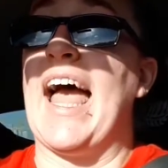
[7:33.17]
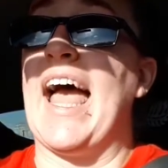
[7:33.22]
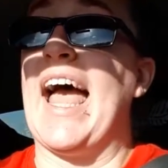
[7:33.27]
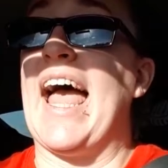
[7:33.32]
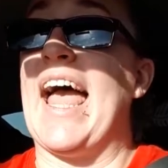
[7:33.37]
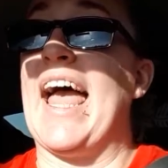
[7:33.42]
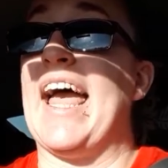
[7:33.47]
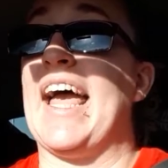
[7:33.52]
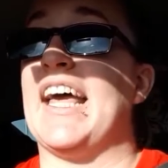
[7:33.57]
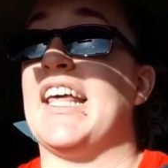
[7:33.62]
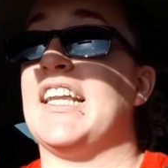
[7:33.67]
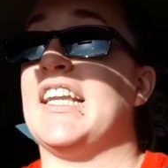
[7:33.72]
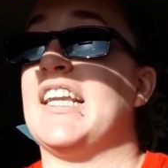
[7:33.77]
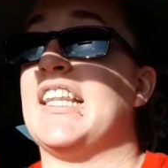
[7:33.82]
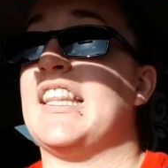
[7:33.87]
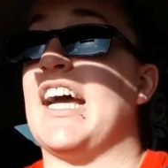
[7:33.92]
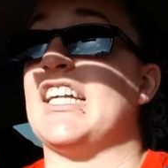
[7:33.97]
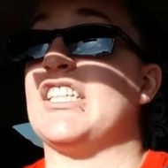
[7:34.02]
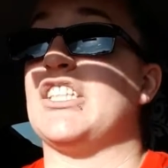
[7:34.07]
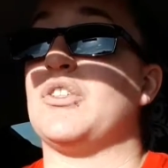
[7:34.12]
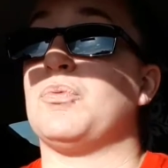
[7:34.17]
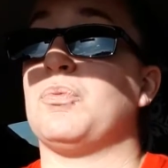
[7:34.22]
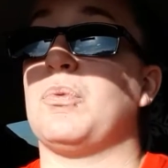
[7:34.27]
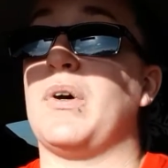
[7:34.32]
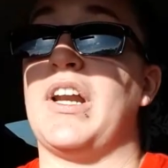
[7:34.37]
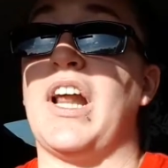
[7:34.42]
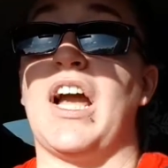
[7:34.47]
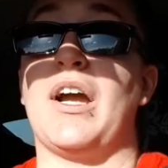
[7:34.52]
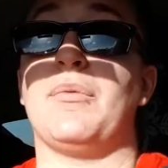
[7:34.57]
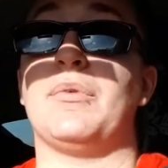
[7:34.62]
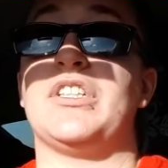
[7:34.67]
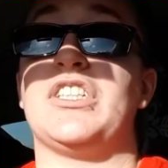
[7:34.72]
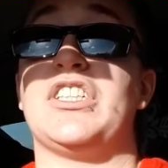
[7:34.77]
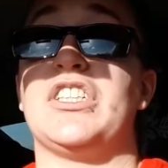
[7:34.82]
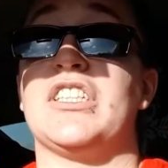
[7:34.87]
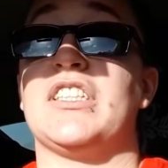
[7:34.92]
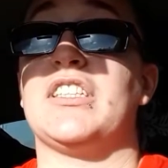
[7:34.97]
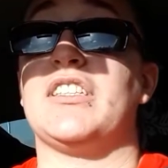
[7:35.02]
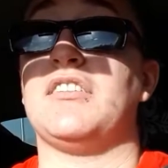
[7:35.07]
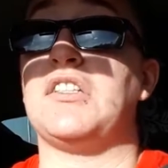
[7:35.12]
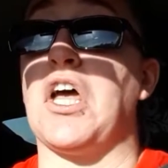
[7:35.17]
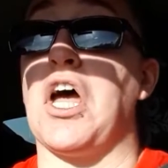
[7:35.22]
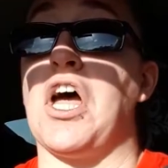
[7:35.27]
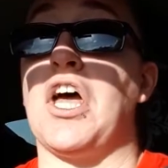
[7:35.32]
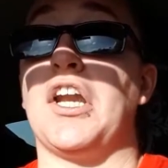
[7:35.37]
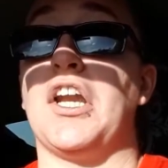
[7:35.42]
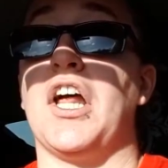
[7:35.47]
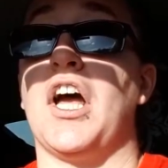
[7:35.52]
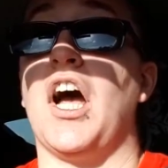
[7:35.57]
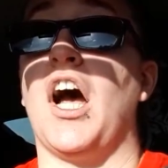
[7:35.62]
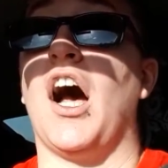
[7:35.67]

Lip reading: And that's when I was just done.